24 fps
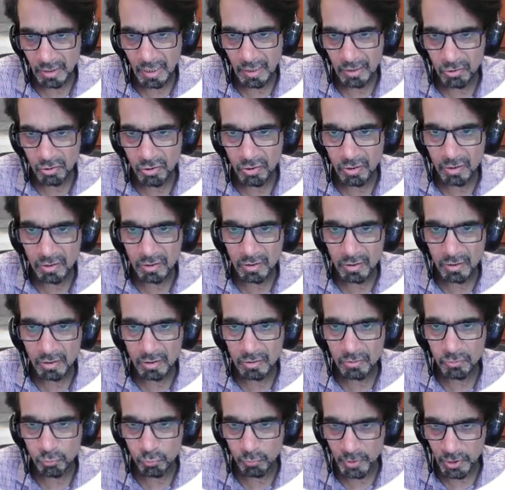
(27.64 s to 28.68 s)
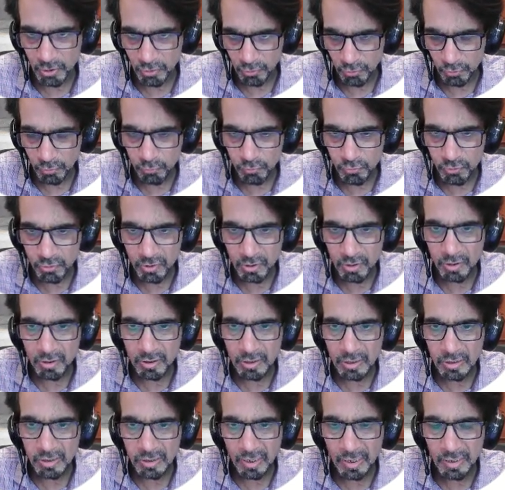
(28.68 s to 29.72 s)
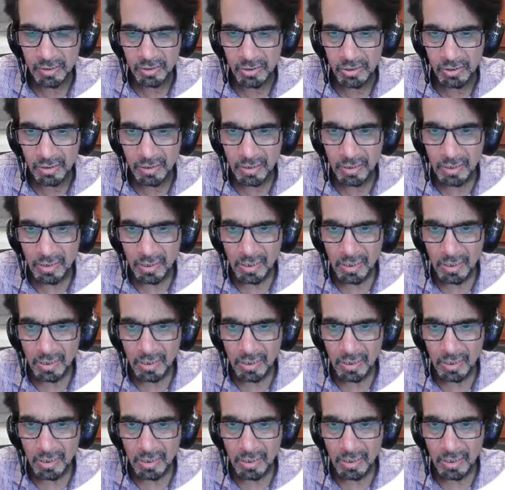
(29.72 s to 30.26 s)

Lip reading: thing is to be introduced in this lecture,